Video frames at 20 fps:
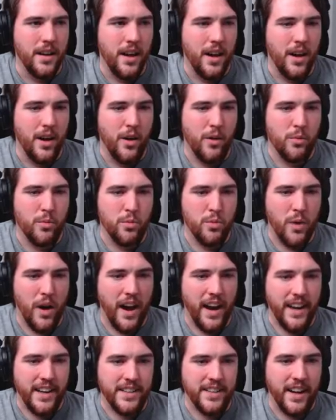All
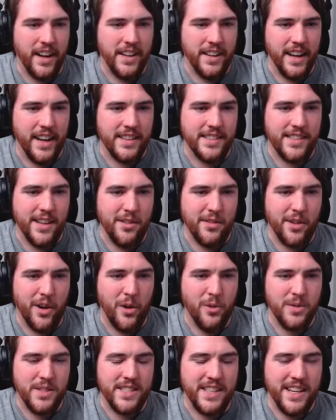right, I guess I'll
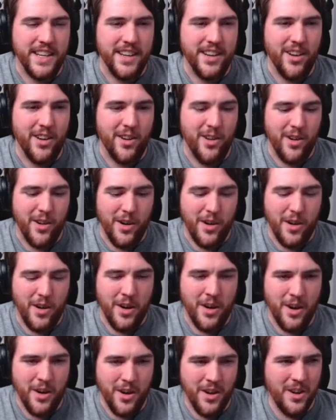go see
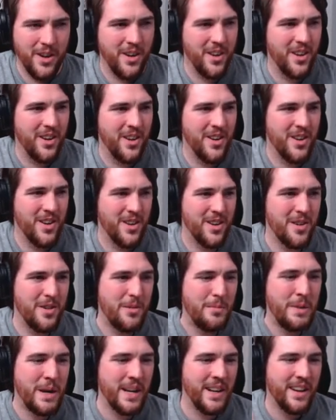
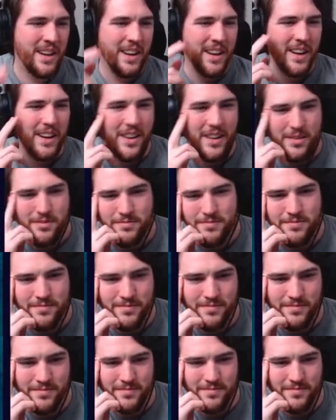Herb.
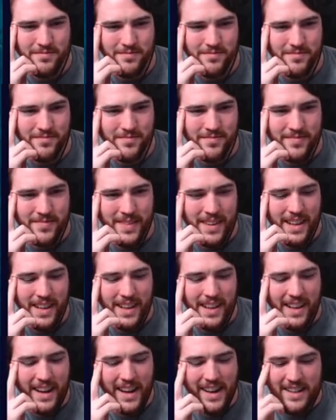
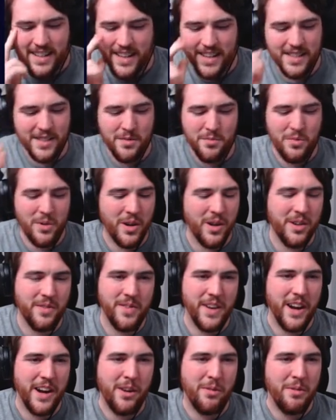It doesn't work
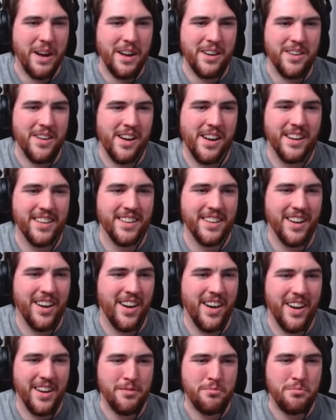very well
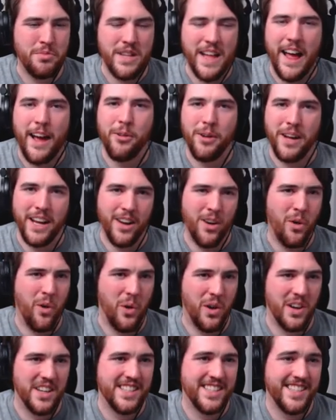on plowing
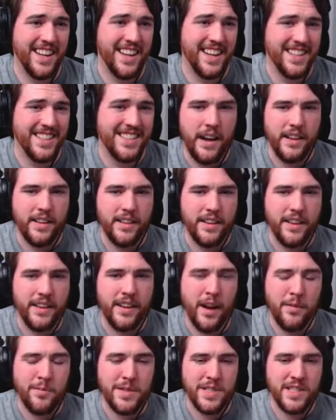horses. I
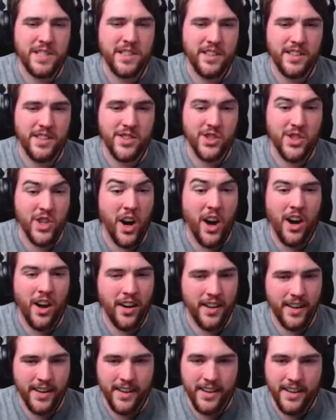think I'm just gonna
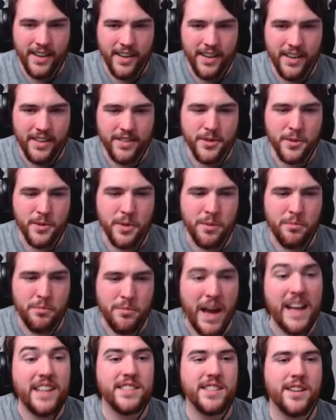jog, and through the
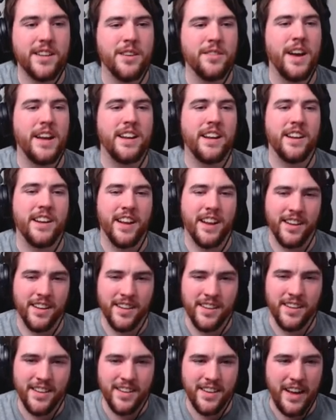magic of editing,
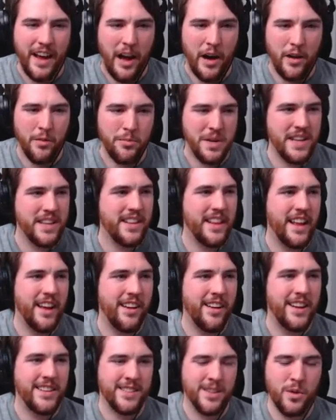I'll be
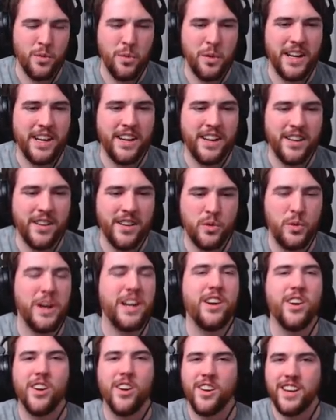there as
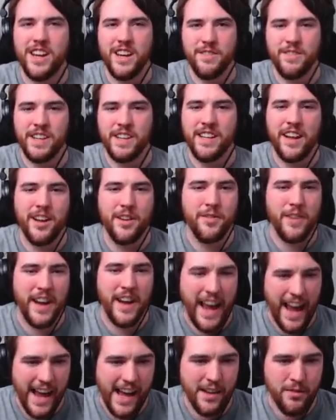quicker even than if I
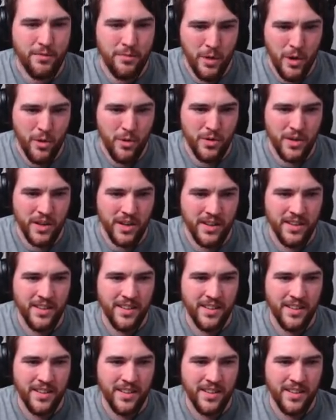had ridden?